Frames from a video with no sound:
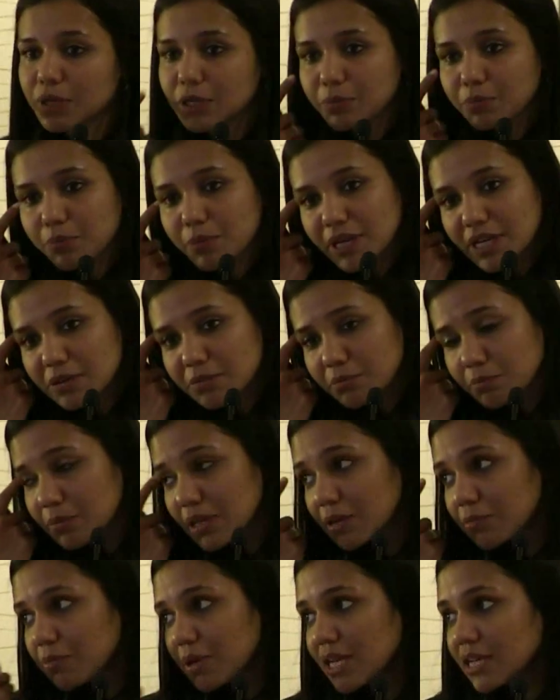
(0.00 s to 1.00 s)

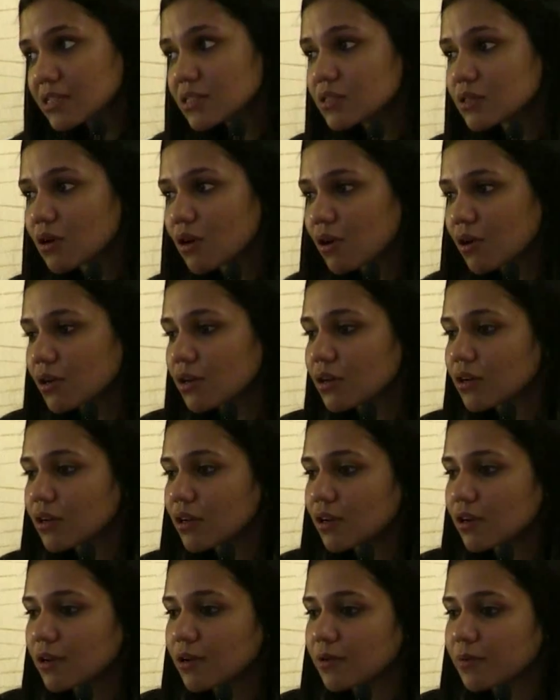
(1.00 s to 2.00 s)
being based on
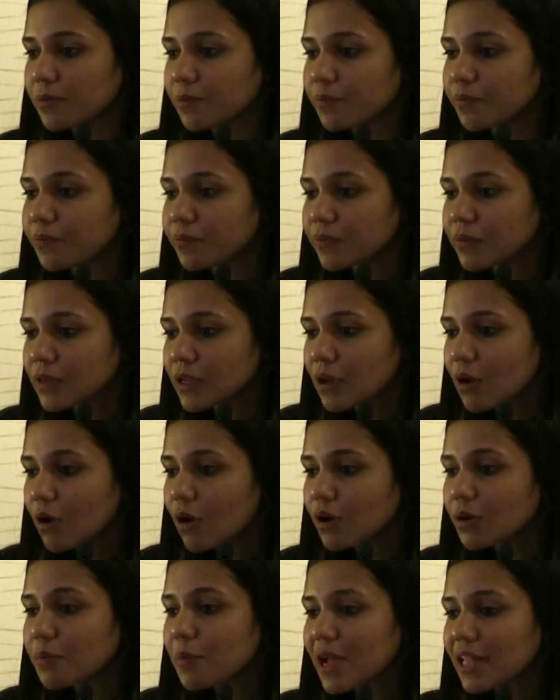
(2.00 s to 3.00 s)

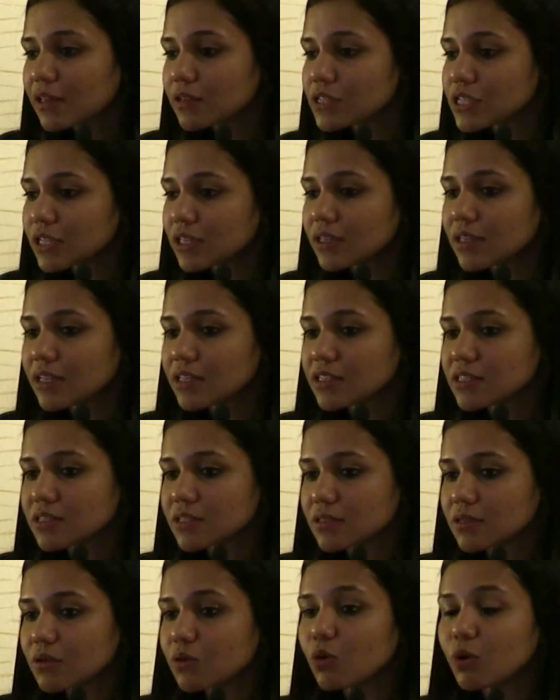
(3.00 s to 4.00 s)
a pathogen that's
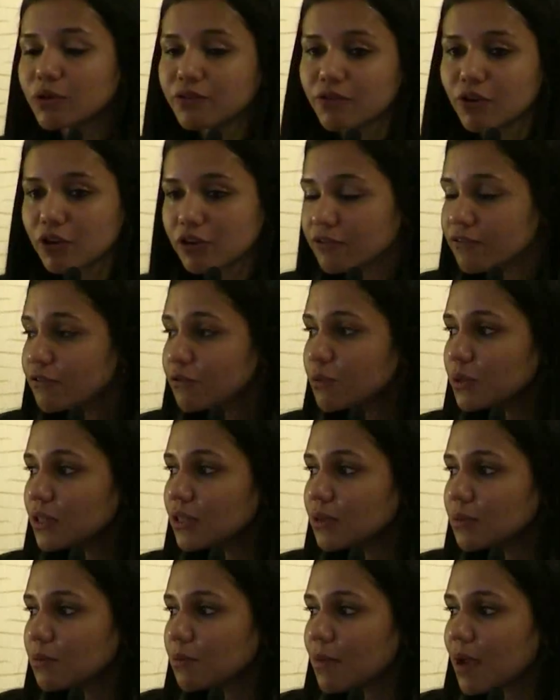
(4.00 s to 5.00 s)
co-evolved with
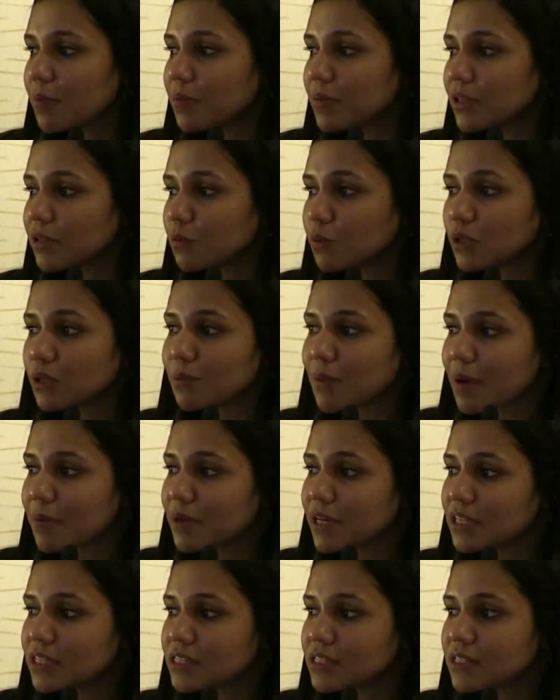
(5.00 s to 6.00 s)
the
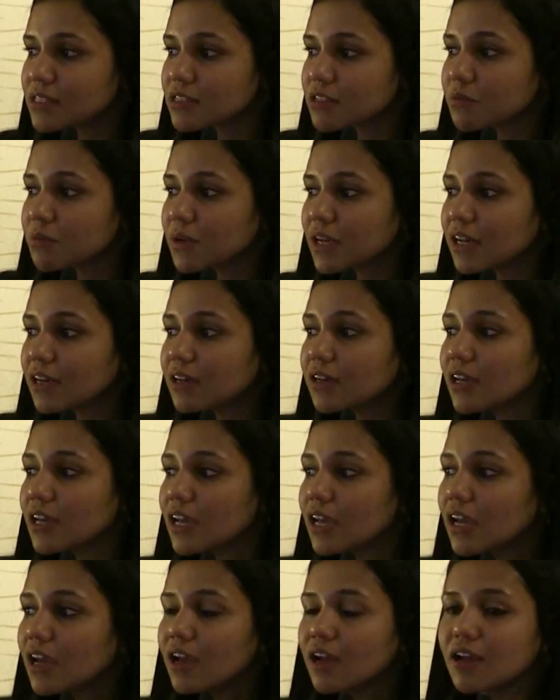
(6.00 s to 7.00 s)
mammalian system, it
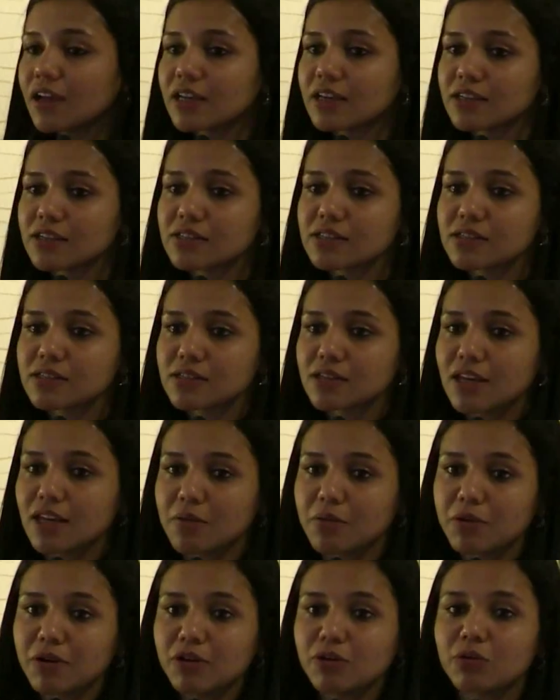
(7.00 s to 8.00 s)
is
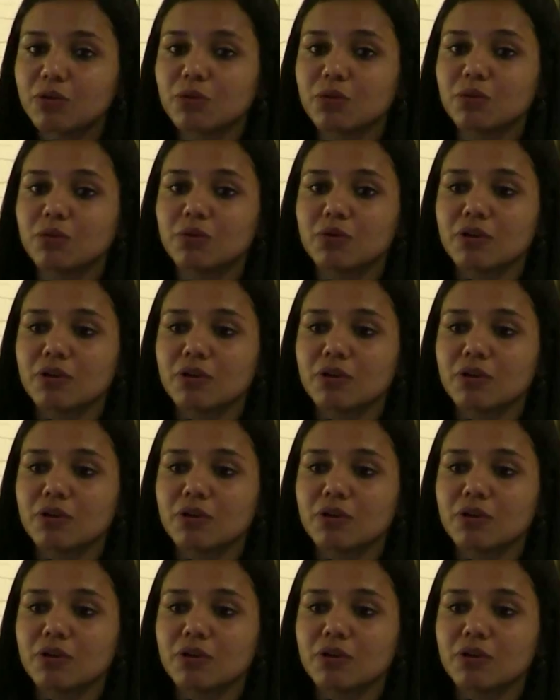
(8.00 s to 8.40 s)
able to